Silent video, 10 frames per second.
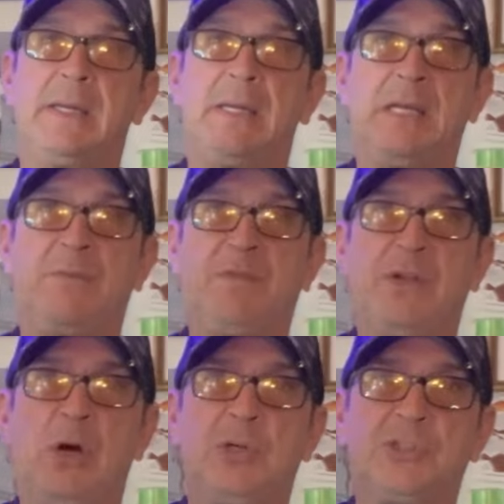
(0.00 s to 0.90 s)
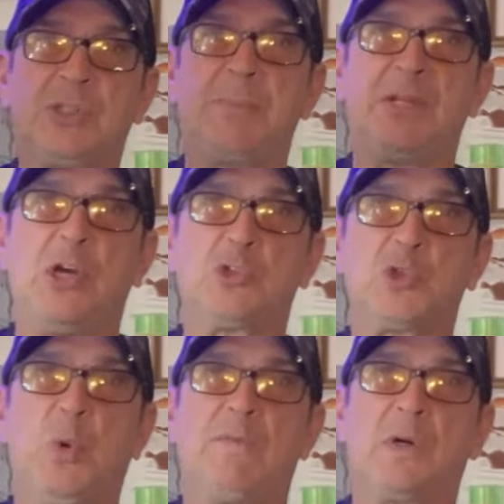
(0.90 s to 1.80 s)
And if you notice, I'm the no
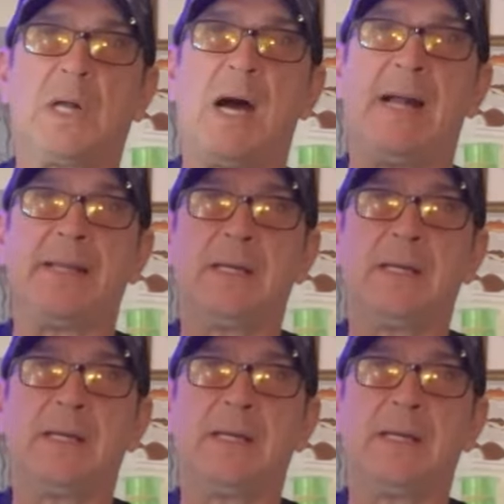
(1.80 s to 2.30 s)
swivel guy.